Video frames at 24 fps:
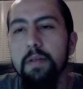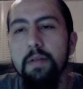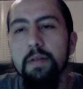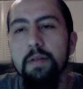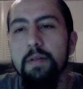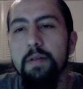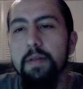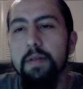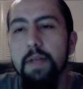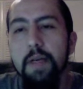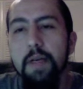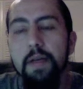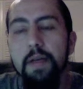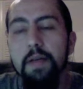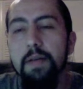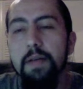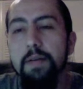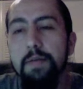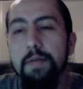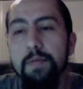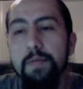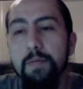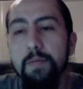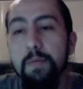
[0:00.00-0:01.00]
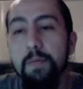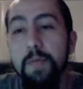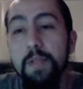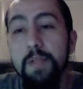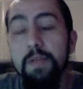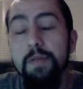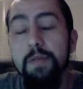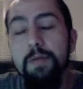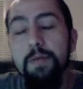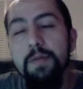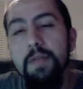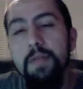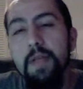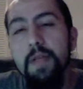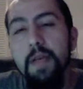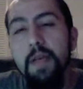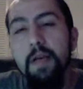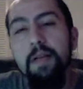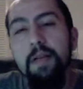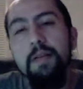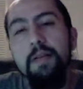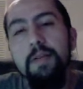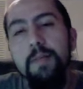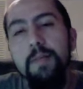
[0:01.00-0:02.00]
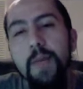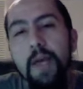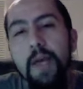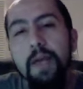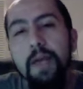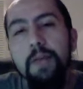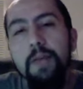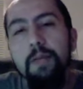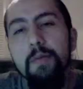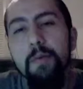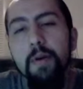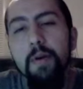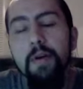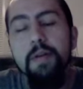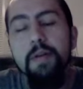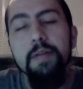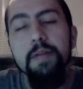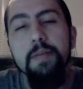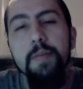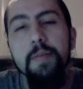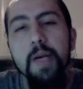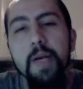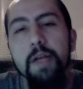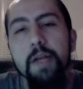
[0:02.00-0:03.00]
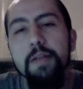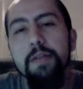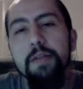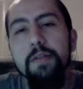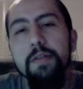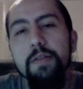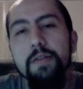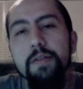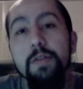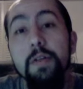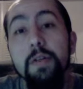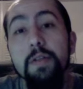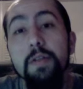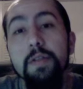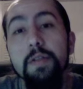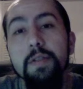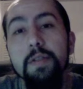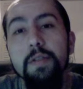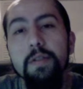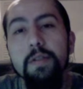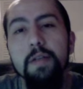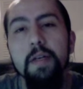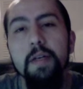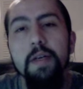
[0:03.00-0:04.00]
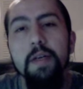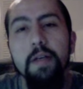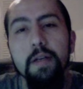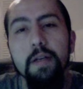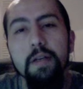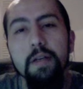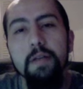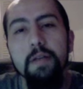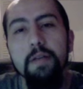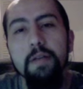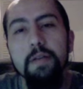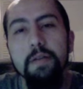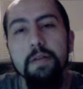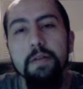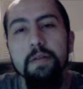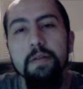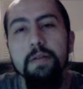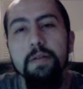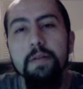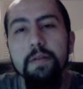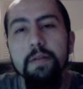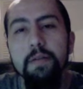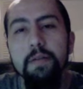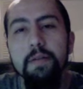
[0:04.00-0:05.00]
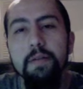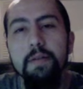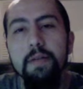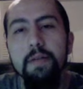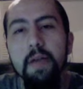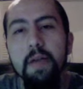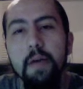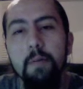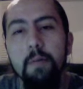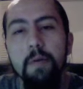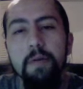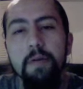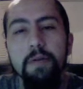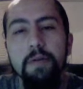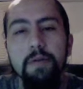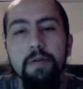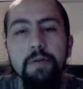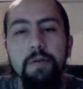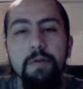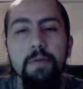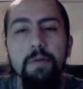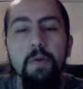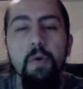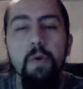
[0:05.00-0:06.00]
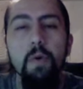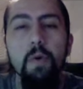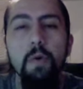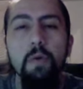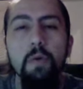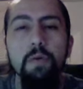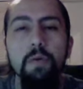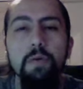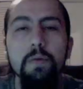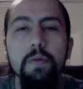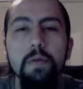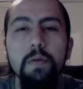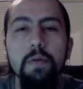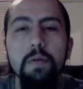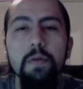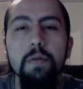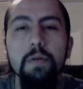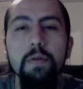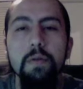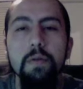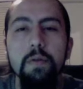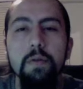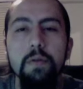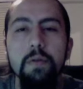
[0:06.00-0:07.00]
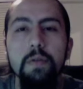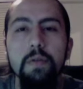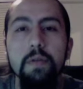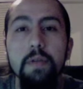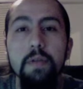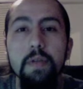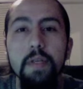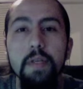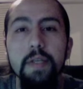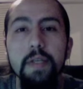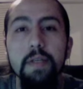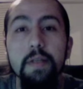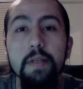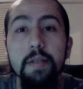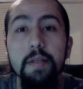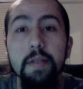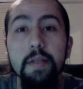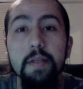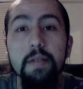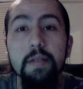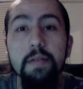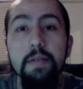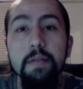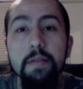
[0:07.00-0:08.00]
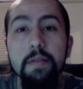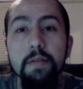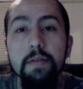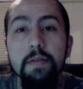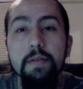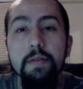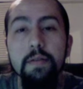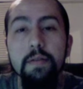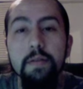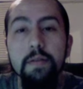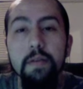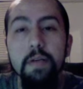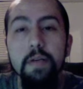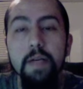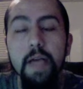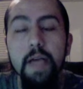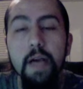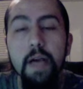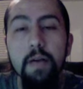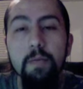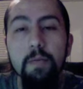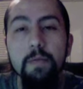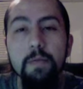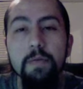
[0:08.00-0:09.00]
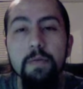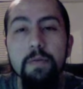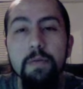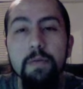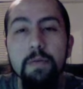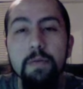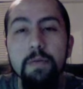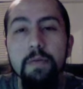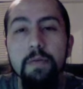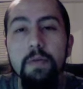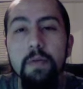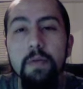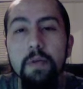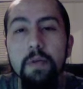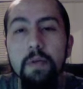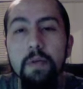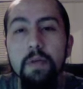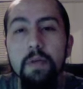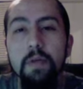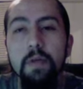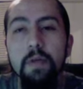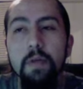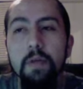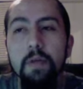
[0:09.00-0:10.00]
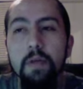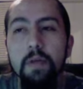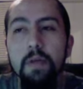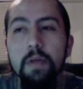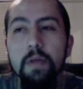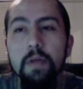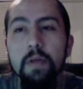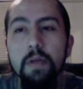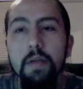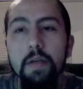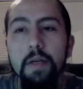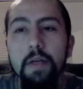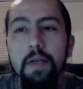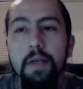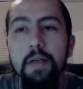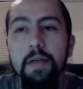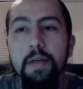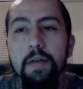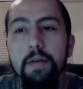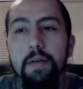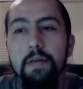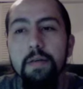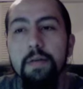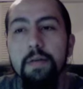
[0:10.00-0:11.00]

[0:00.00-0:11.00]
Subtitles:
yeah, if we do stay on this path we're on, it's a path to destruction. And I want to hold the elitists accountable, and